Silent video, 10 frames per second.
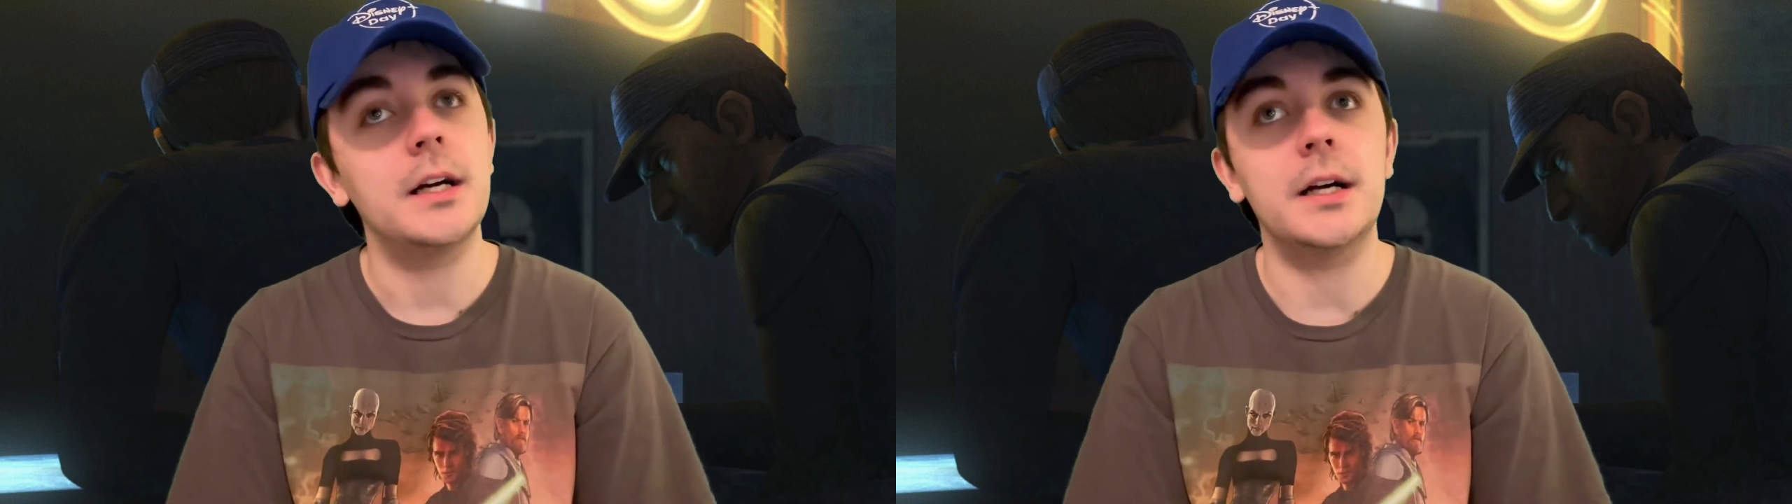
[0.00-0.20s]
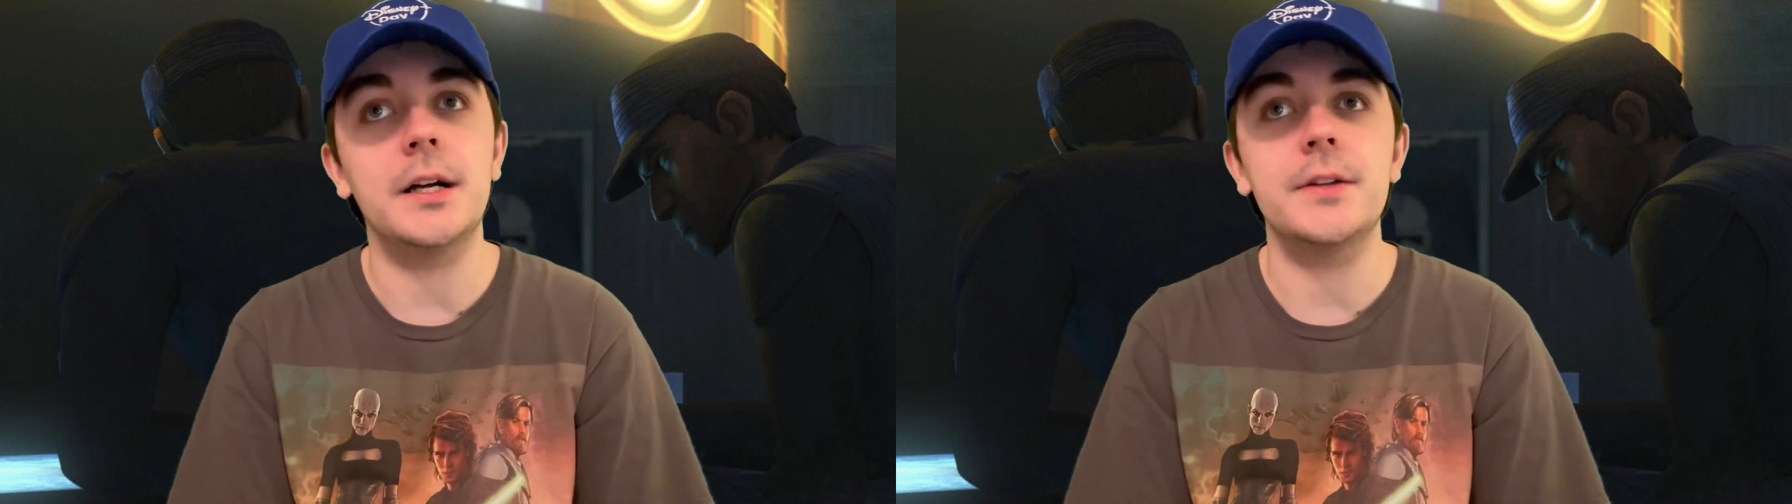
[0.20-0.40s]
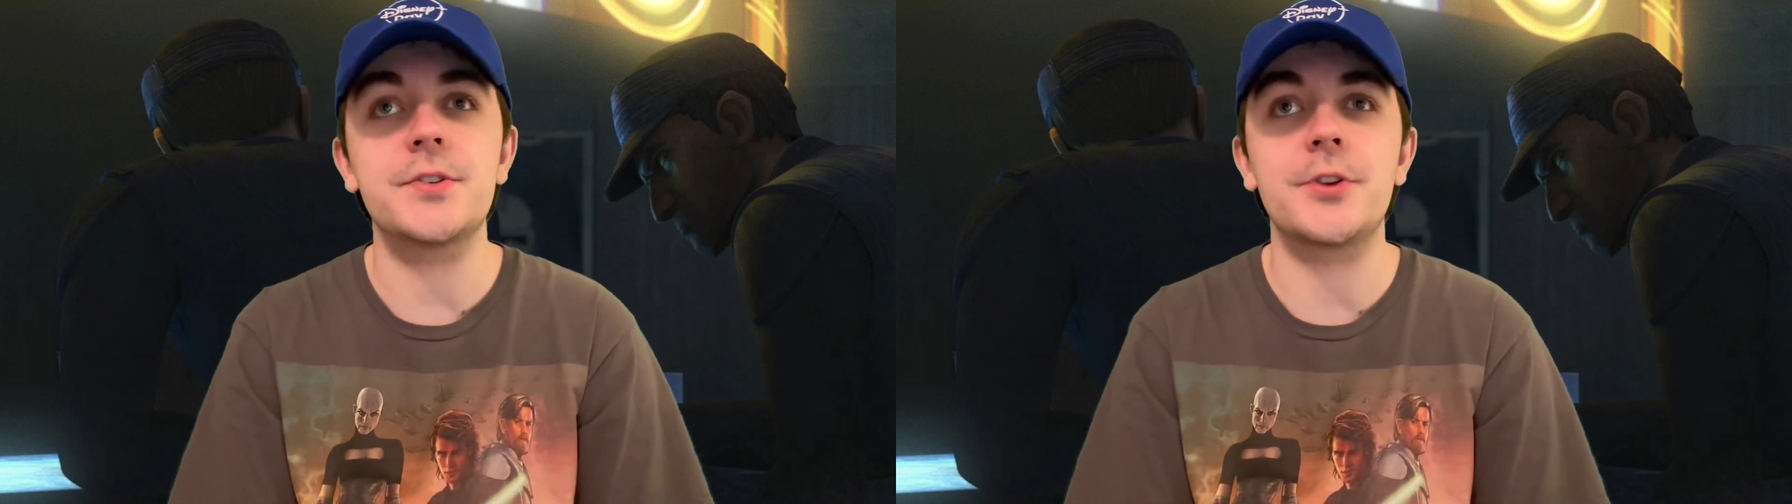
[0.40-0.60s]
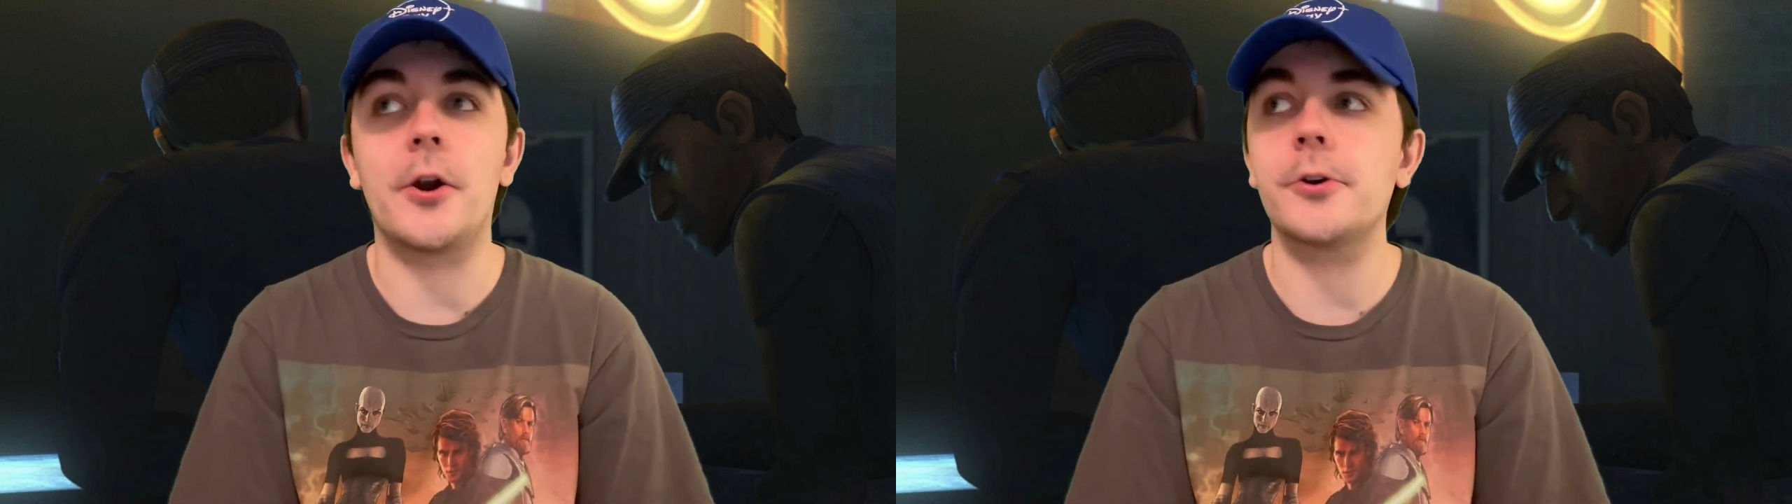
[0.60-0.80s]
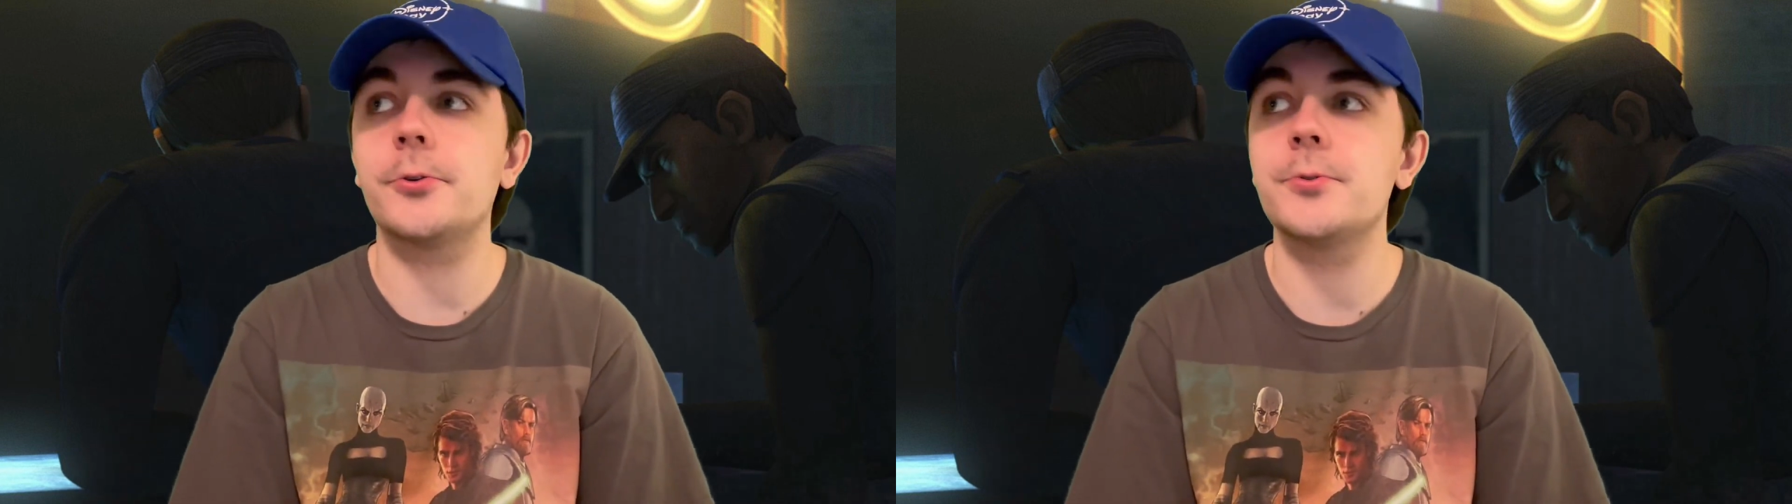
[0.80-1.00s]
uh,
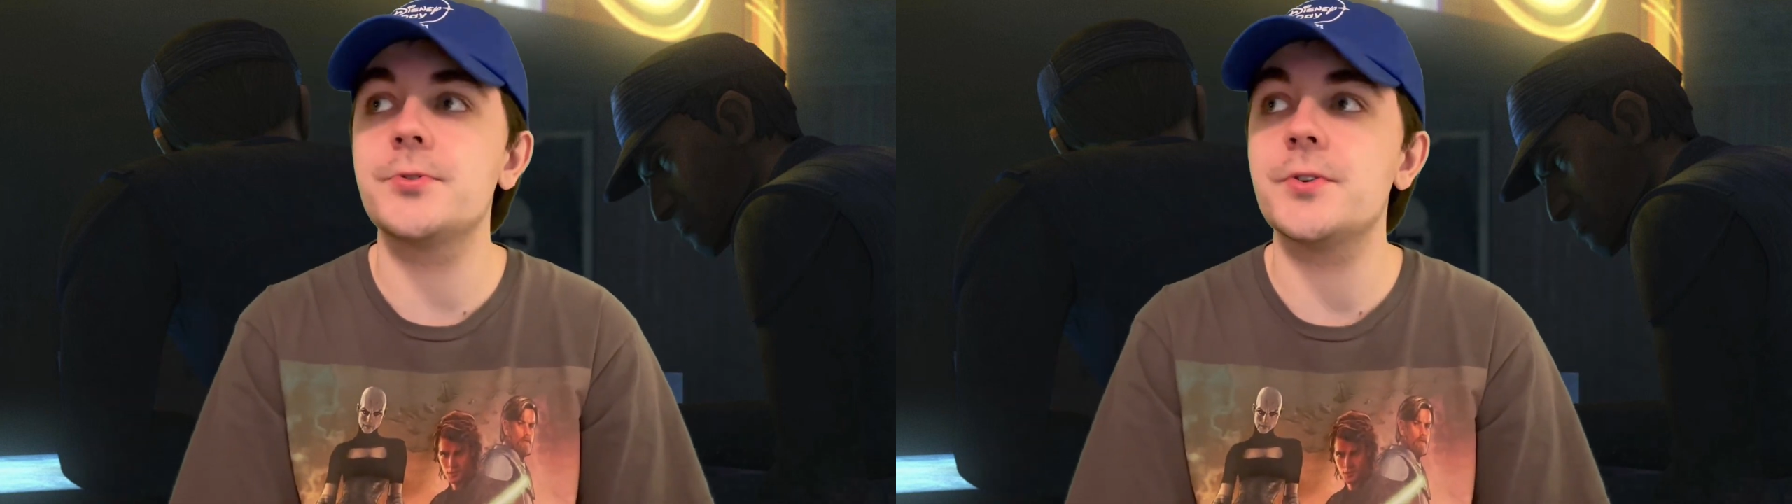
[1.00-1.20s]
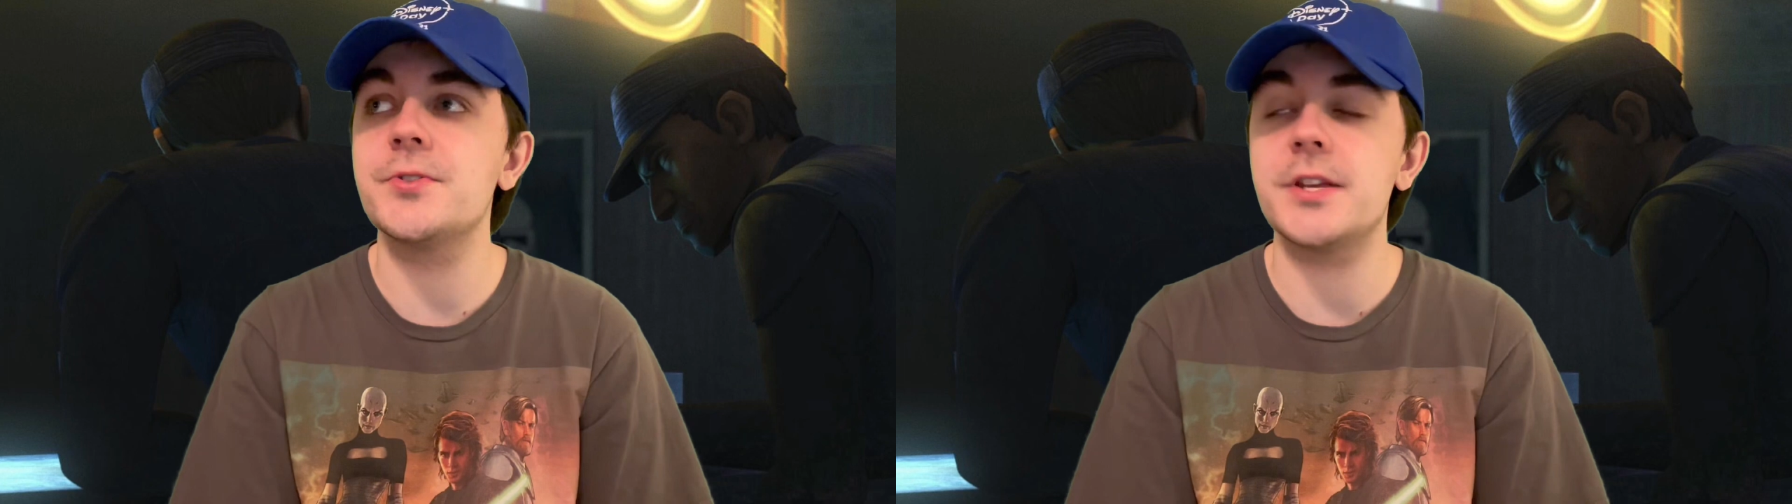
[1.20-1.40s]
Star Cruisers,